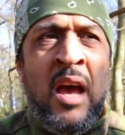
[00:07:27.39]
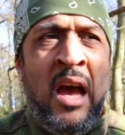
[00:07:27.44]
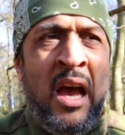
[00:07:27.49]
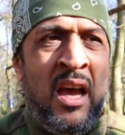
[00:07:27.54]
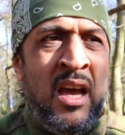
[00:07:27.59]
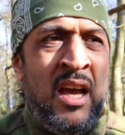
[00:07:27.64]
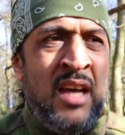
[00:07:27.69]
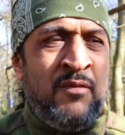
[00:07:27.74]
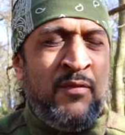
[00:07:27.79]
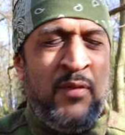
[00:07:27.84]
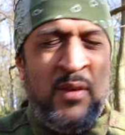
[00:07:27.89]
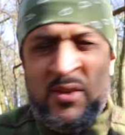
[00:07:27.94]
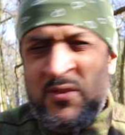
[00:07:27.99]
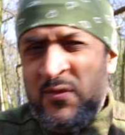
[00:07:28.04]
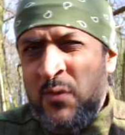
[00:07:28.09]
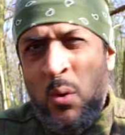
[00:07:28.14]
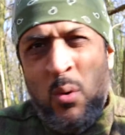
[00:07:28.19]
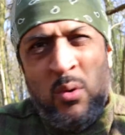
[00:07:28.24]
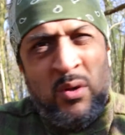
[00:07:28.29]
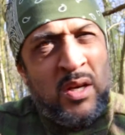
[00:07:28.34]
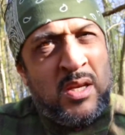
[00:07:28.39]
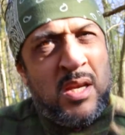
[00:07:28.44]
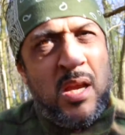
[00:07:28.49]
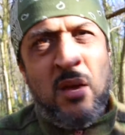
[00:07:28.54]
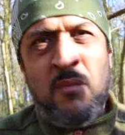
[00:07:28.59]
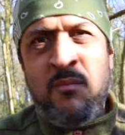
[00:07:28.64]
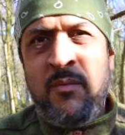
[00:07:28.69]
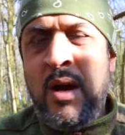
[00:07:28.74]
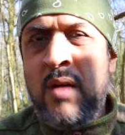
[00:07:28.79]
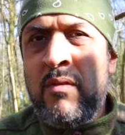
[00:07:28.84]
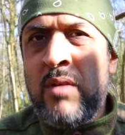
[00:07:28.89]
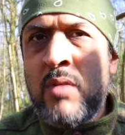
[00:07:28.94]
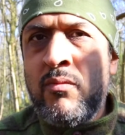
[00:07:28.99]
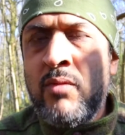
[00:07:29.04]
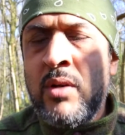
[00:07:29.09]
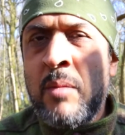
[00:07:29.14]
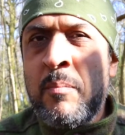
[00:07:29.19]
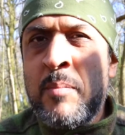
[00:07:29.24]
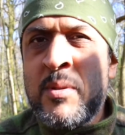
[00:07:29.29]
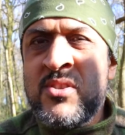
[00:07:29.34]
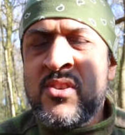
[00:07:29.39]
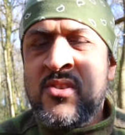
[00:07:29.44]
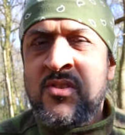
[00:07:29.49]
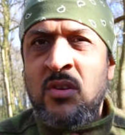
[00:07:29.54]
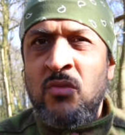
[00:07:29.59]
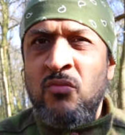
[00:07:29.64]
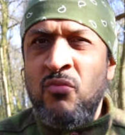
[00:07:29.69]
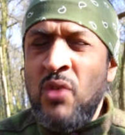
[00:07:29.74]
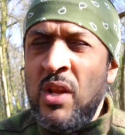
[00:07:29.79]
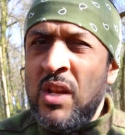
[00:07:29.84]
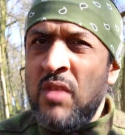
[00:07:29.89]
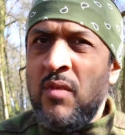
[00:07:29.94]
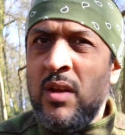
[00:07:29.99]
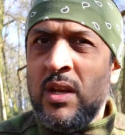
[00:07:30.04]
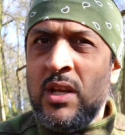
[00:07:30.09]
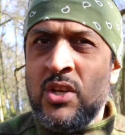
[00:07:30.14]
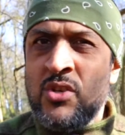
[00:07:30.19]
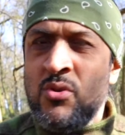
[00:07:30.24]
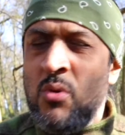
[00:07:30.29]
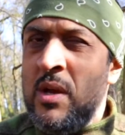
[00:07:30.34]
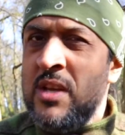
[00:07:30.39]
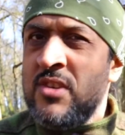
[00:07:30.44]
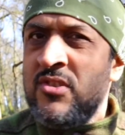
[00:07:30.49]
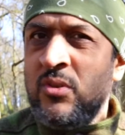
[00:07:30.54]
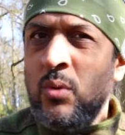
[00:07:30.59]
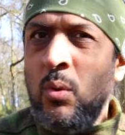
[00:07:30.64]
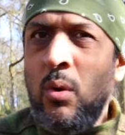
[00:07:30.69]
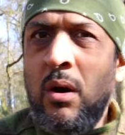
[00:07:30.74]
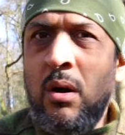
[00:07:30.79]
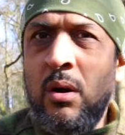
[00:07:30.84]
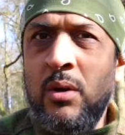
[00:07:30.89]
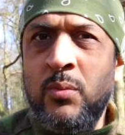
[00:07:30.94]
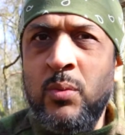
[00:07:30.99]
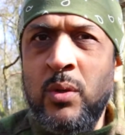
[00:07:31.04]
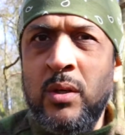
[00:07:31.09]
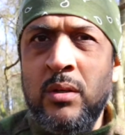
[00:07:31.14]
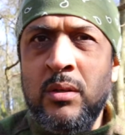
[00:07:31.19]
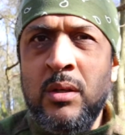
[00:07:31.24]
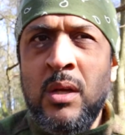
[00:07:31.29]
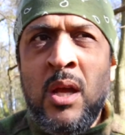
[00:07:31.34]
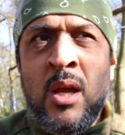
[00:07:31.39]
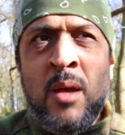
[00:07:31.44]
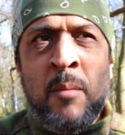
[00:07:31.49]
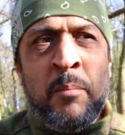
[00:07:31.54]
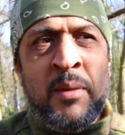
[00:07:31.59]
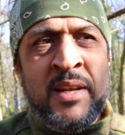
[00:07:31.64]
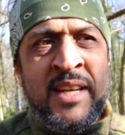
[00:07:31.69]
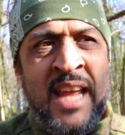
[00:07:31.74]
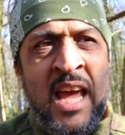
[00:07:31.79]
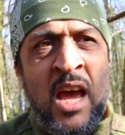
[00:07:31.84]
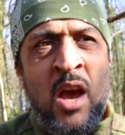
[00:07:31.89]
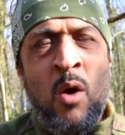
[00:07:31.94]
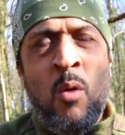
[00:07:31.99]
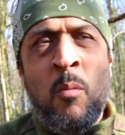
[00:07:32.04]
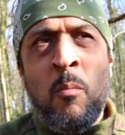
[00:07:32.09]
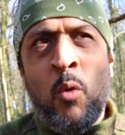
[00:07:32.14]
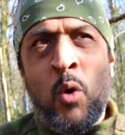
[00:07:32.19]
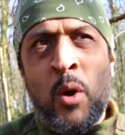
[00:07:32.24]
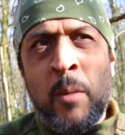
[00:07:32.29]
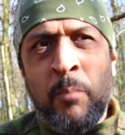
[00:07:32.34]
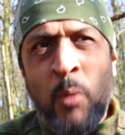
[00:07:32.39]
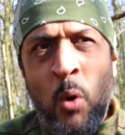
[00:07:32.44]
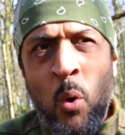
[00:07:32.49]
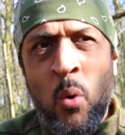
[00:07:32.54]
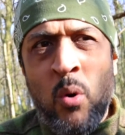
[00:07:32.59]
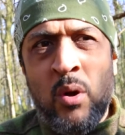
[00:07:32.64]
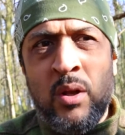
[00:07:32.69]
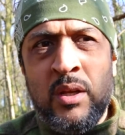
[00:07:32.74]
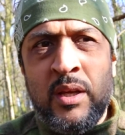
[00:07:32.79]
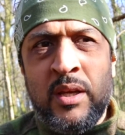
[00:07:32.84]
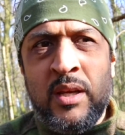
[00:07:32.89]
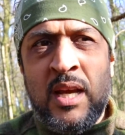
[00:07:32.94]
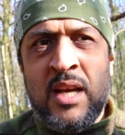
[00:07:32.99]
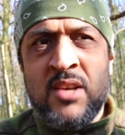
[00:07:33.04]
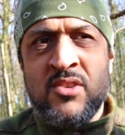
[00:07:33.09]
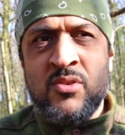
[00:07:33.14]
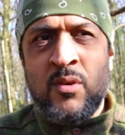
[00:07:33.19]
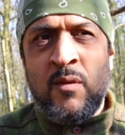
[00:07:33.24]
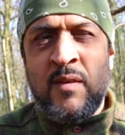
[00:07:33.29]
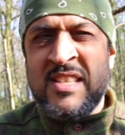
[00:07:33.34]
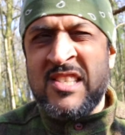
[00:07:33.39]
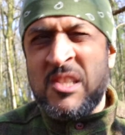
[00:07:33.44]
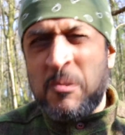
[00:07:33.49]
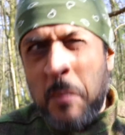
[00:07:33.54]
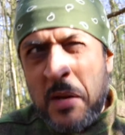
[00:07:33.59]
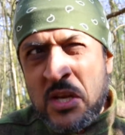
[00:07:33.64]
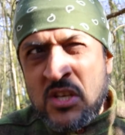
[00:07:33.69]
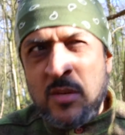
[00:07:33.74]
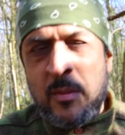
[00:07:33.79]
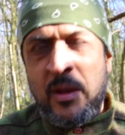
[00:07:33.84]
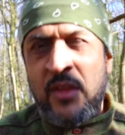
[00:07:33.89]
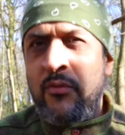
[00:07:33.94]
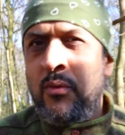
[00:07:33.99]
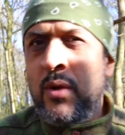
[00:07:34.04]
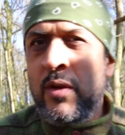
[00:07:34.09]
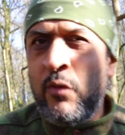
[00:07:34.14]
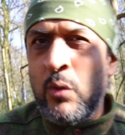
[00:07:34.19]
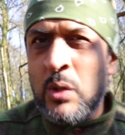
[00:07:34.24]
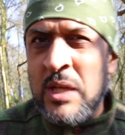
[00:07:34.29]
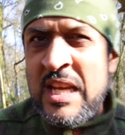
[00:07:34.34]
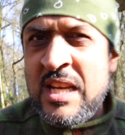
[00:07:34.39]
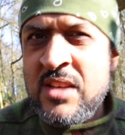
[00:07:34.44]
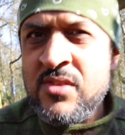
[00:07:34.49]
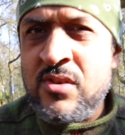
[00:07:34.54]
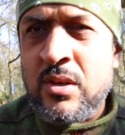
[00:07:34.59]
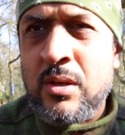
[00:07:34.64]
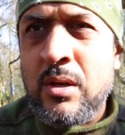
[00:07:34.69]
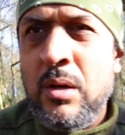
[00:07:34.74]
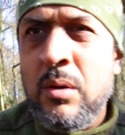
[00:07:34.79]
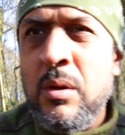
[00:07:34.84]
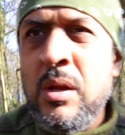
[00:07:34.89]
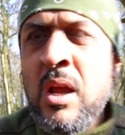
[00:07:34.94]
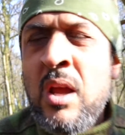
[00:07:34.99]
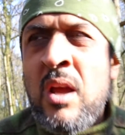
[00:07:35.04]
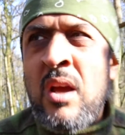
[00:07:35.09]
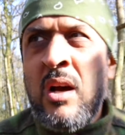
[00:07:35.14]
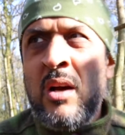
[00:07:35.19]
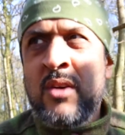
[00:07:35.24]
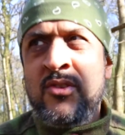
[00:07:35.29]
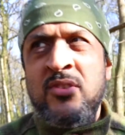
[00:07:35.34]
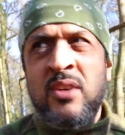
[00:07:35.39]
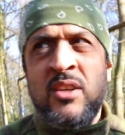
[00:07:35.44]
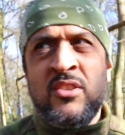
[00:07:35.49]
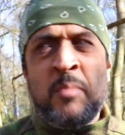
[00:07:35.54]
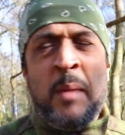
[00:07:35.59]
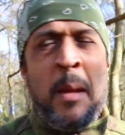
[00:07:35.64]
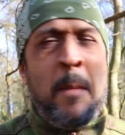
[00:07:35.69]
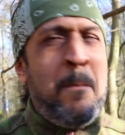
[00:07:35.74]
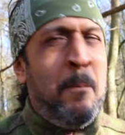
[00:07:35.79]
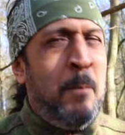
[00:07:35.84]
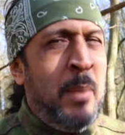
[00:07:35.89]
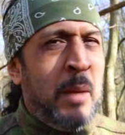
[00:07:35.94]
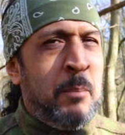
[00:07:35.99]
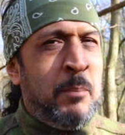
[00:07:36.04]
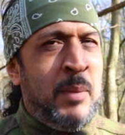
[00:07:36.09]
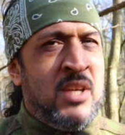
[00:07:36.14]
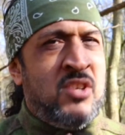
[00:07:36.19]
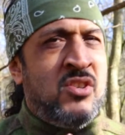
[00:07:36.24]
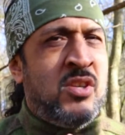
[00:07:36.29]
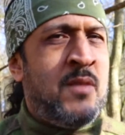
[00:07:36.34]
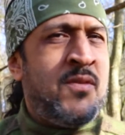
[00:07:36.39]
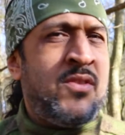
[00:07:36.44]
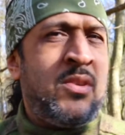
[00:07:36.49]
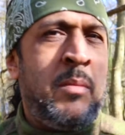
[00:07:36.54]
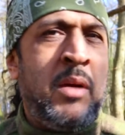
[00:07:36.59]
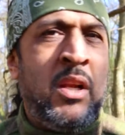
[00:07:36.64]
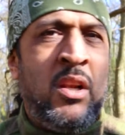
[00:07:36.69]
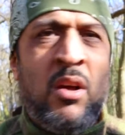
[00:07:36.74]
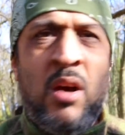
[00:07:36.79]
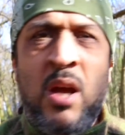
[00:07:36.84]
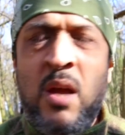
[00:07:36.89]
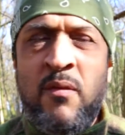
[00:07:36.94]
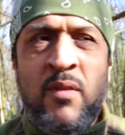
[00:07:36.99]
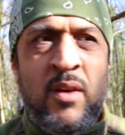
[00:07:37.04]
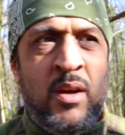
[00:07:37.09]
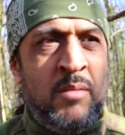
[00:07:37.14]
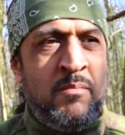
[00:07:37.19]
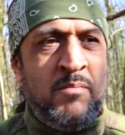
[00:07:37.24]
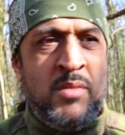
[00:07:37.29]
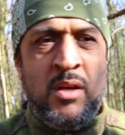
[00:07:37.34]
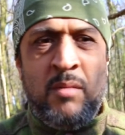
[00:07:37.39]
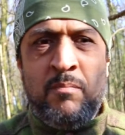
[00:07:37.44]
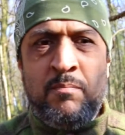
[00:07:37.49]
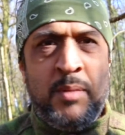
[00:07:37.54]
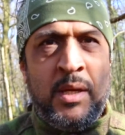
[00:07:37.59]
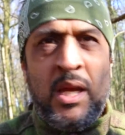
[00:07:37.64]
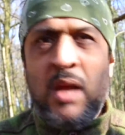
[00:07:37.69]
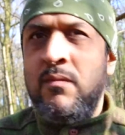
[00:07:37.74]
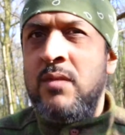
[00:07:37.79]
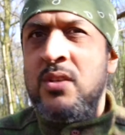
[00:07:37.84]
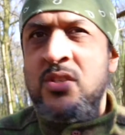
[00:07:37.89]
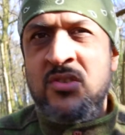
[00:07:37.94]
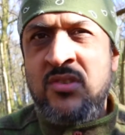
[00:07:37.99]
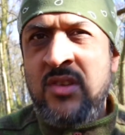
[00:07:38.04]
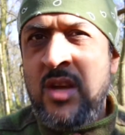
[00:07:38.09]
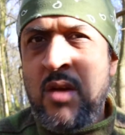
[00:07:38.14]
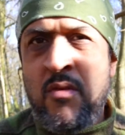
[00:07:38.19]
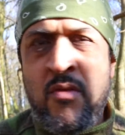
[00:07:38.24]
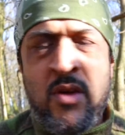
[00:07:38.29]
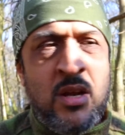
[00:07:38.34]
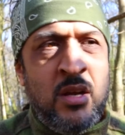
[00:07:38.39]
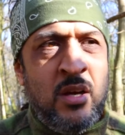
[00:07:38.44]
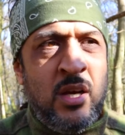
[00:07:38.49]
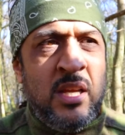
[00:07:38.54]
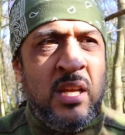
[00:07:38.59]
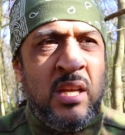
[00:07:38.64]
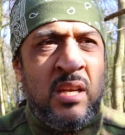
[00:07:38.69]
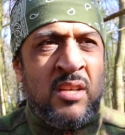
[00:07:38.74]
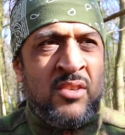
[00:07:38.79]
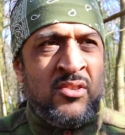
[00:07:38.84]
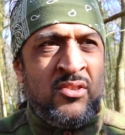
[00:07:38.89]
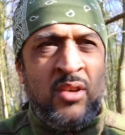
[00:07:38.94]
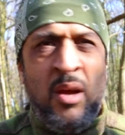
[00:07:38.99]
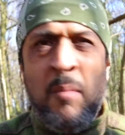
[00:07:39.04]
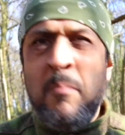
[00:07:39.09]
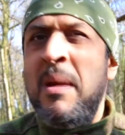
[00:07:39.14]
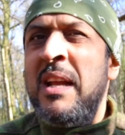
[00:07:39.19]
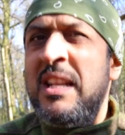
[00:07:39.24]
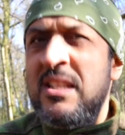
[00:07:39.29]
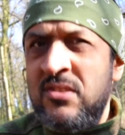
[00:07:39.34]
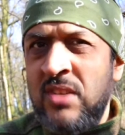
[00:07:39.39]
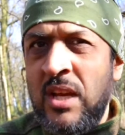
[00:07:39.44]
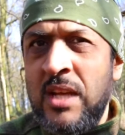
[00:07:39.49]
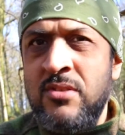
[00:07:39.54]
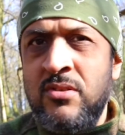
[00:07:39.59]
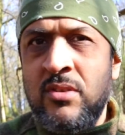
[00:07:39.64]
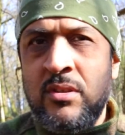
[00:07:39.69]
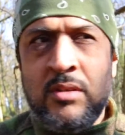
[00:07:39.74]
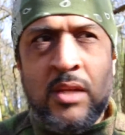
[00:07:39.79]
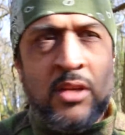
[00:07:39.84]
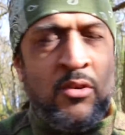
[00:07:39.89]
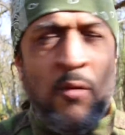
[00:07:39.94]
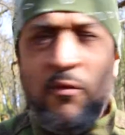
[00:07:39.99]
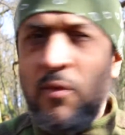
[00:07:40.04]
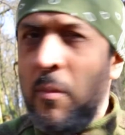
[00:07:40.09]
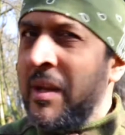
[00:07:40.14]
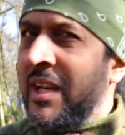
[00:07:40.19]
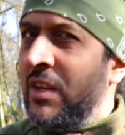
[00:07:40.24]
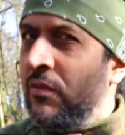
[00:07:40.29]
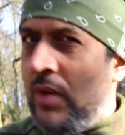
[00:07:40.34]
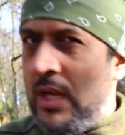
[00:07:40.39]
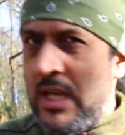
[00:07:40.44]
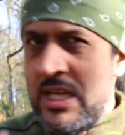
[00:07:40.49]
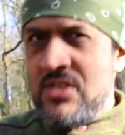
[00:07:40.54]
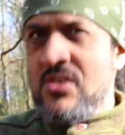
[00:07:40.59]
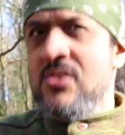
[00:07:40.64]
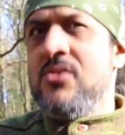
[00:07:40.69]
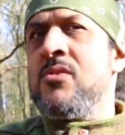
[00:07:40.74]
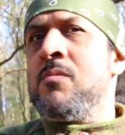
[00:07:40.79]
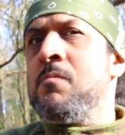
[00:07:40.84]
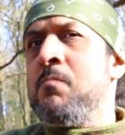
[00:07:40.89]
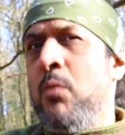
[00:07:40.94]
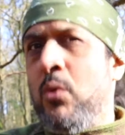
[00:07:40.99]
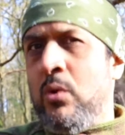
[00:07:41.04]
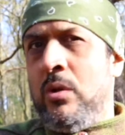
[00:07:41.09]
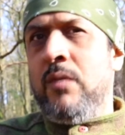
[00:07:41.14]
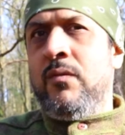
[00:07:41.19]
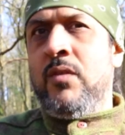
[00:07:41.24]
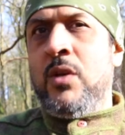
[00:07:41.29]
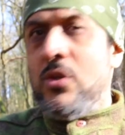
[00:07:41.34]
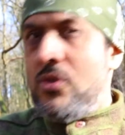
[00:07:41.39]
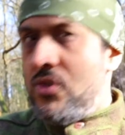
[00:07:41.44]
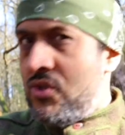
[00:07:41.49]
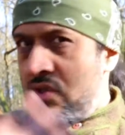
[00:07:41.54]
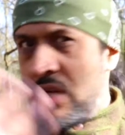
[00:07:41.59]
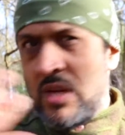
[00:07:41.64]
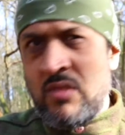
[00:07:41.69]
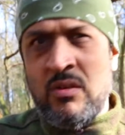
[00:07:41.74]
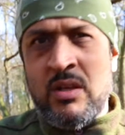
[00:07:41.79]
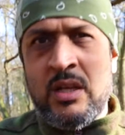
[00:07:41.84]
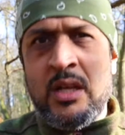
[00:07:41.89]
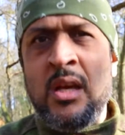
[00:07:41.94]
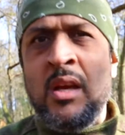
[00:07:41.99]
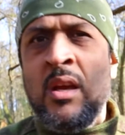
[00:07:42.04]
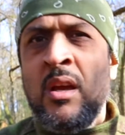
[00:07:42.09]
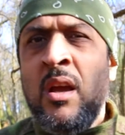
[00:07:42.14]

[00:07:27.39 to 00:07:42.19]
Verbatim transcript: And fast forward, uh, yeah, I, run a business I really, really enjoy. It's still hard work, but now more importantly, as of especially about three, or four years ago, I started to make big, big shifts in my life. I you know, became vegetarian. I started meditating, and not from any religious point of view, just generally.